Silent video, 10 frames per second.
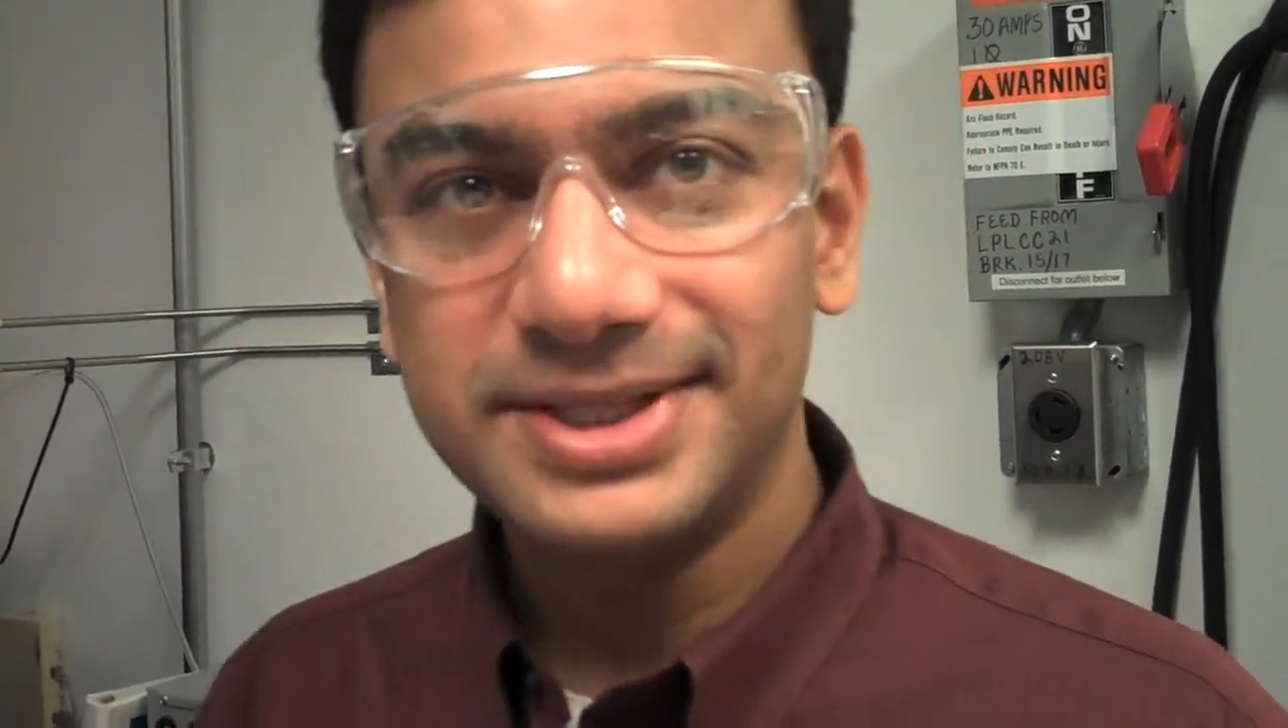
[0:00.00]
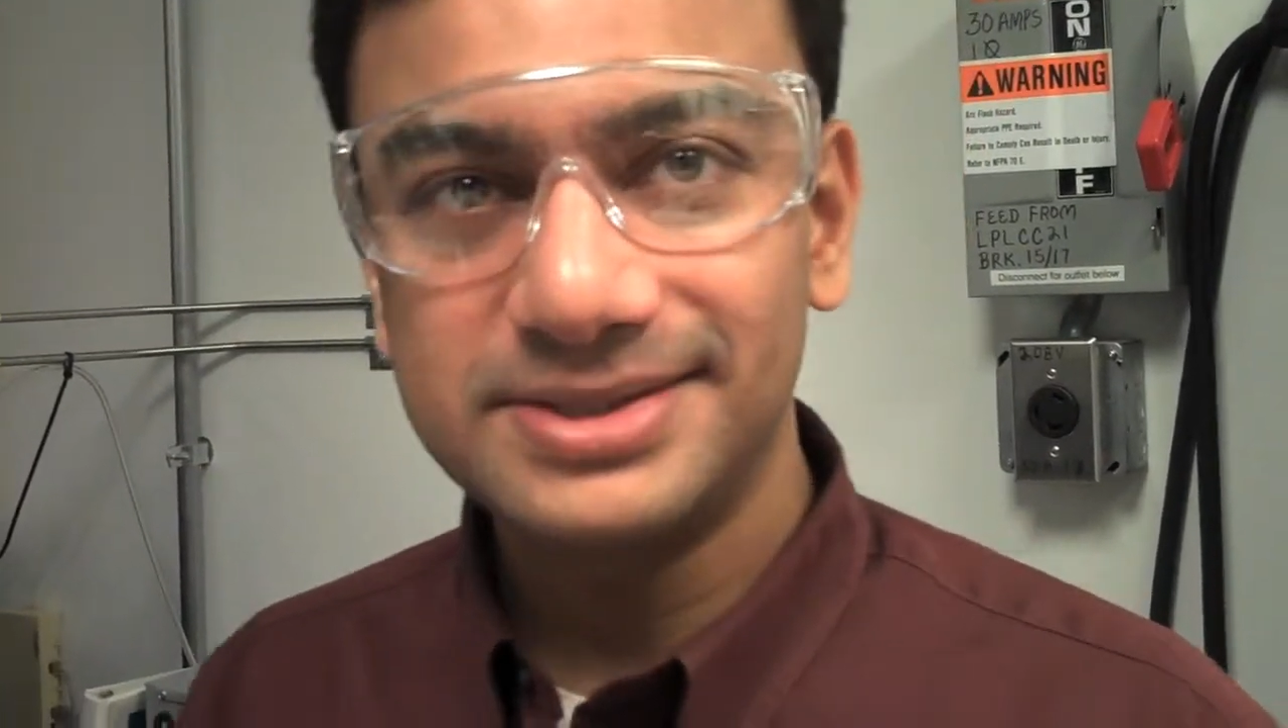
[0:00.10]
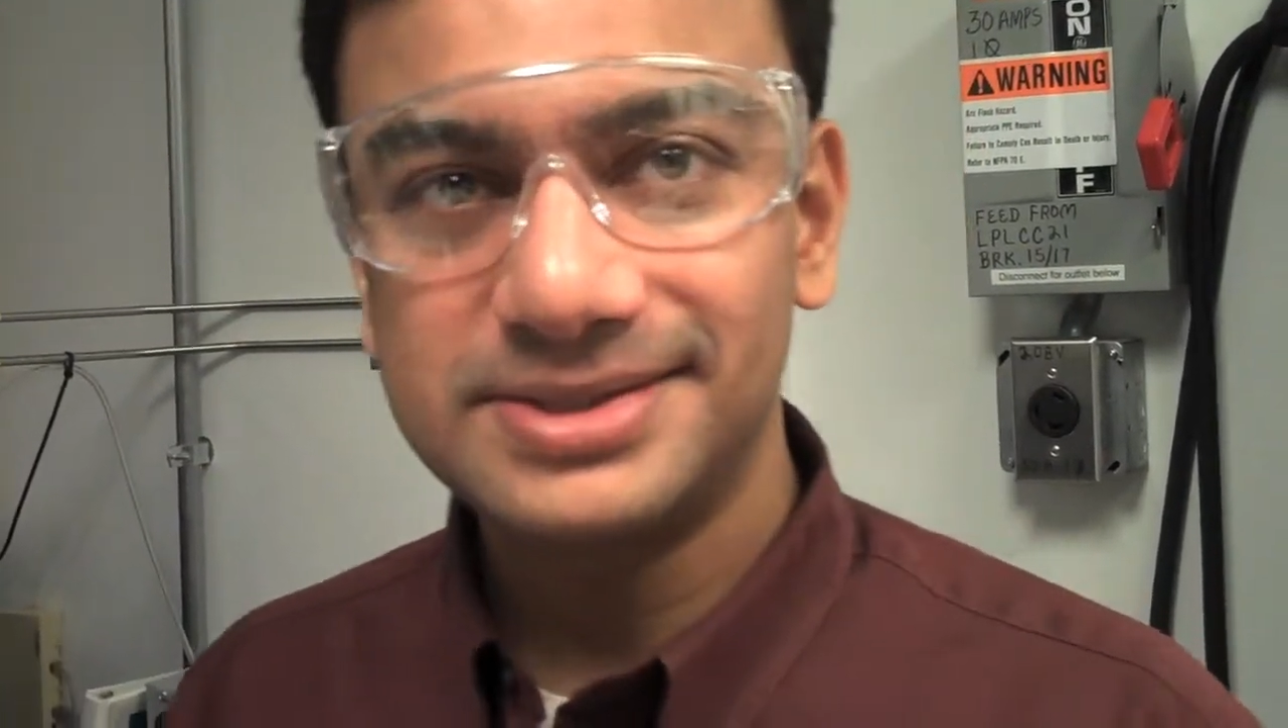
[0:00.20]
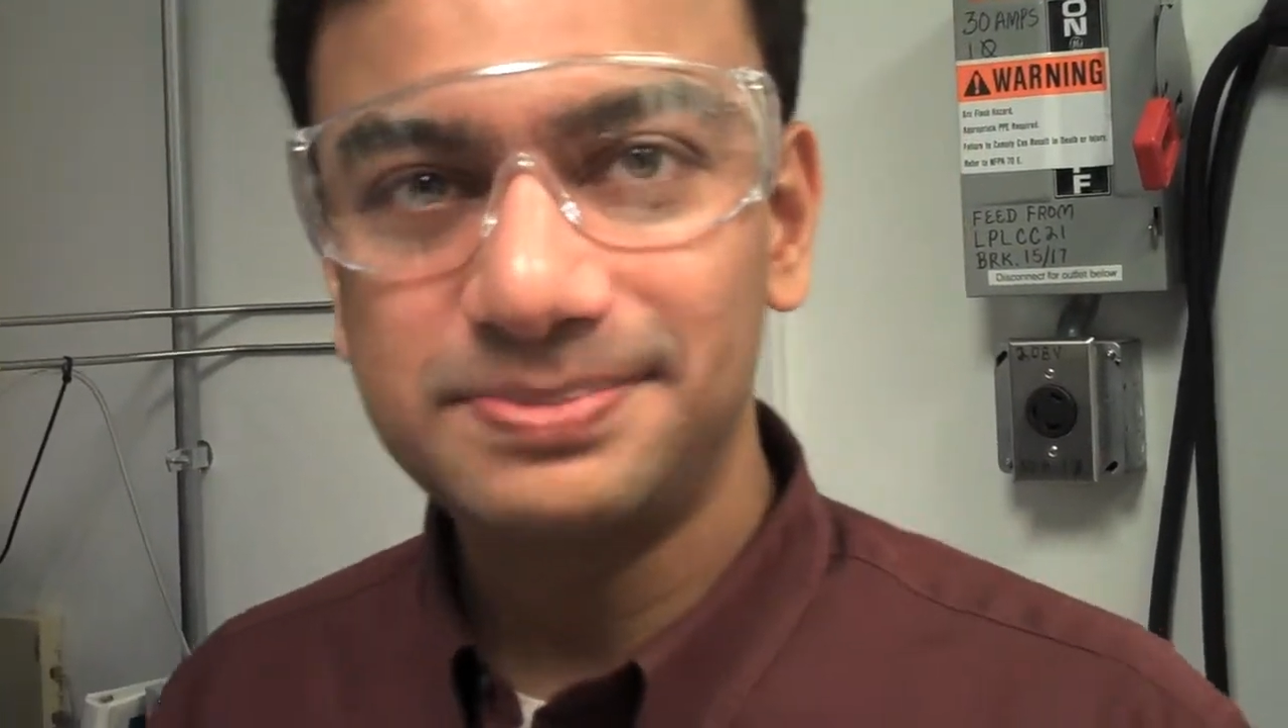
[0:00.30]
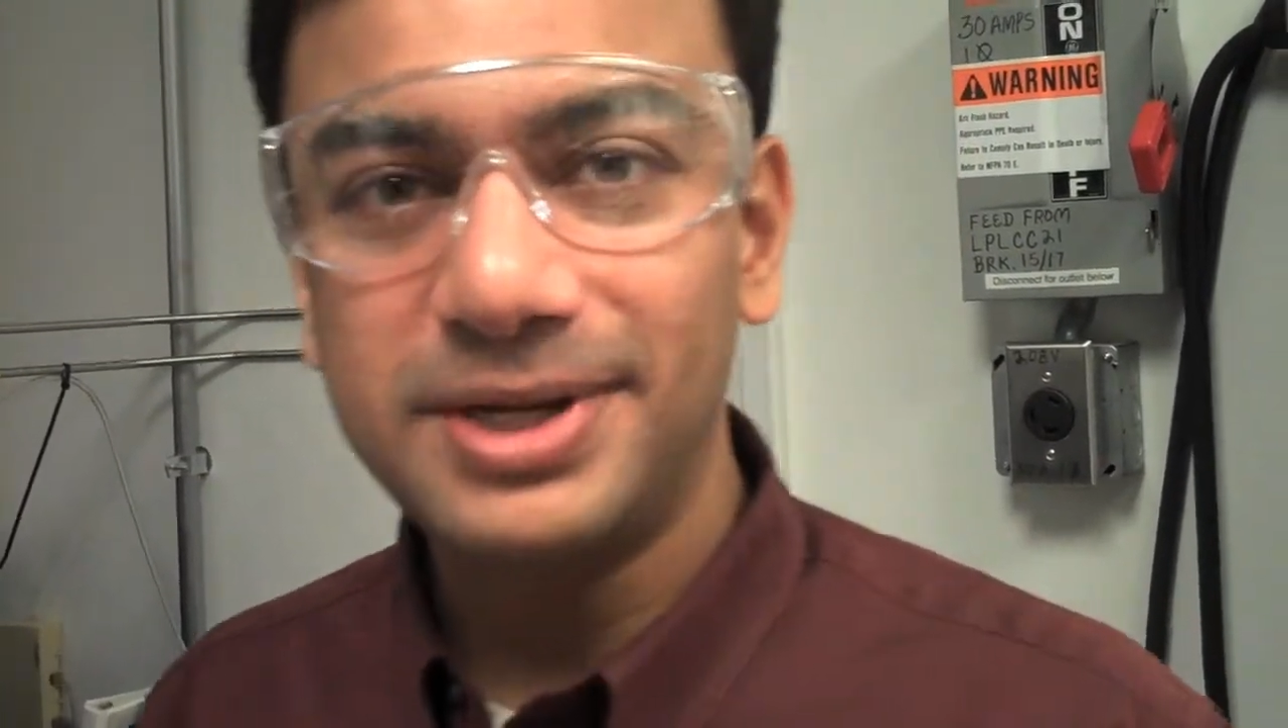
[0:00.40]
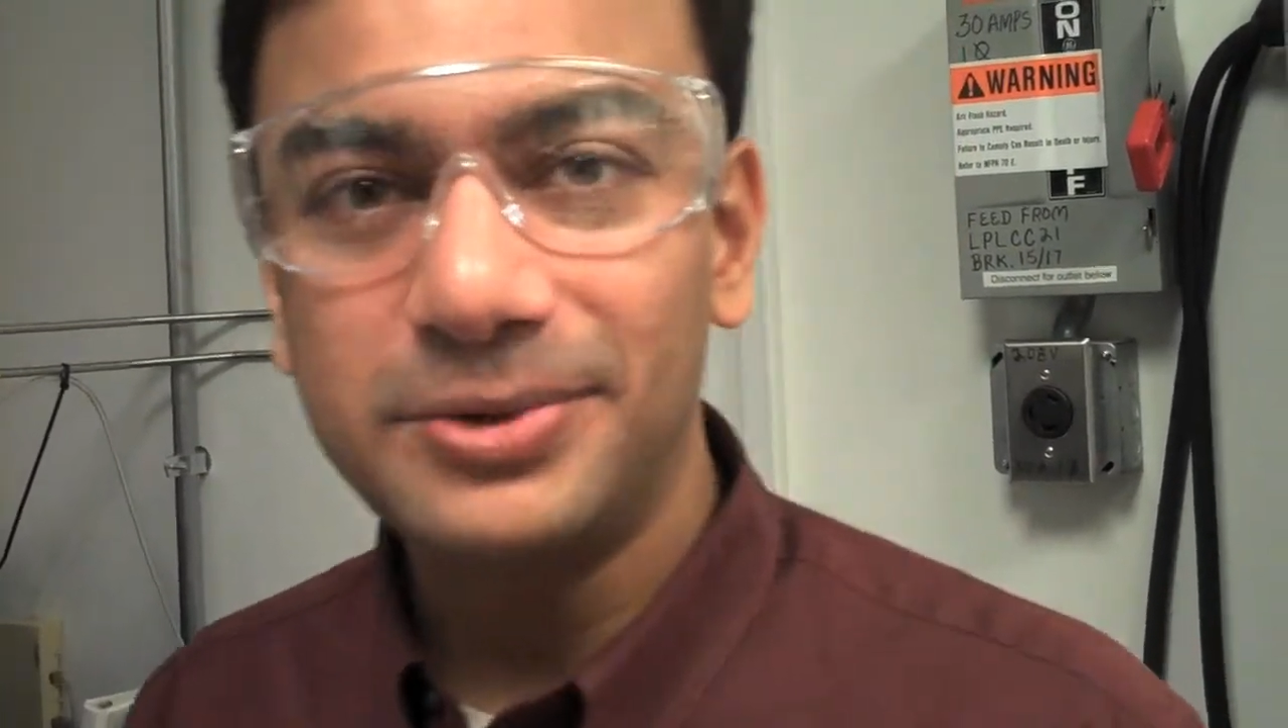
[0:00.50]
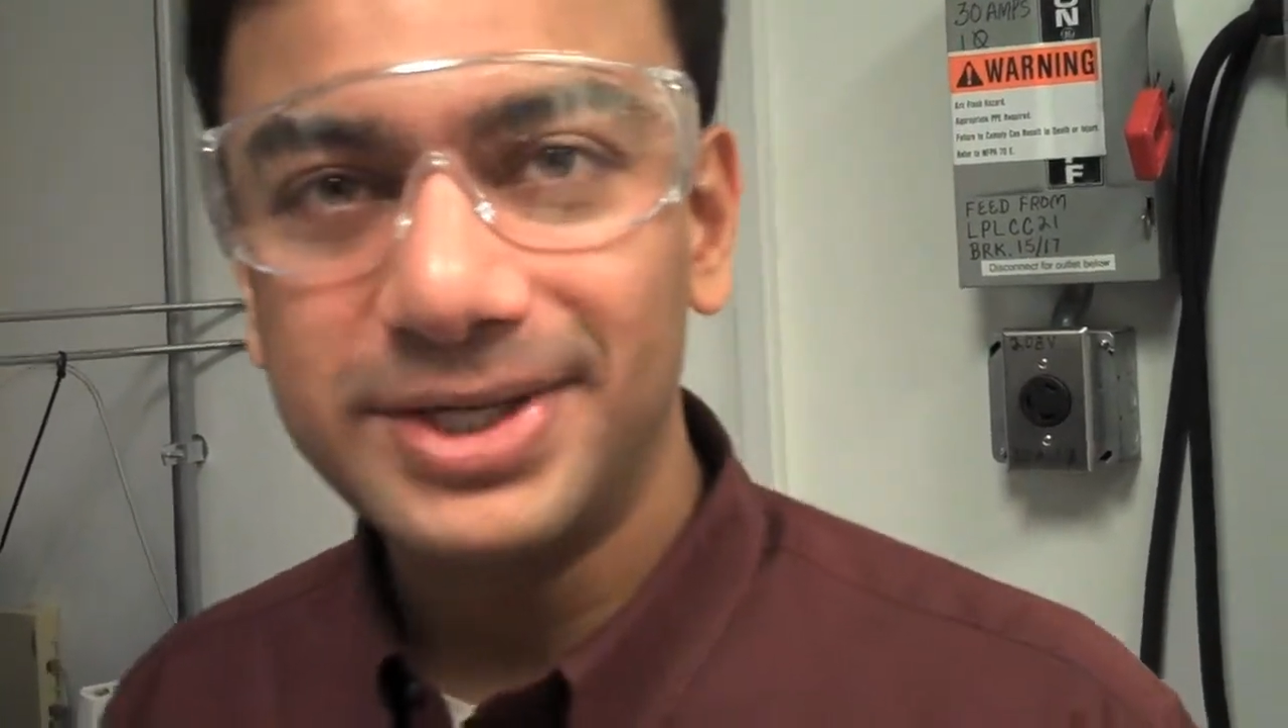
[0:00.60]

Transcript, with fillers: but it's powered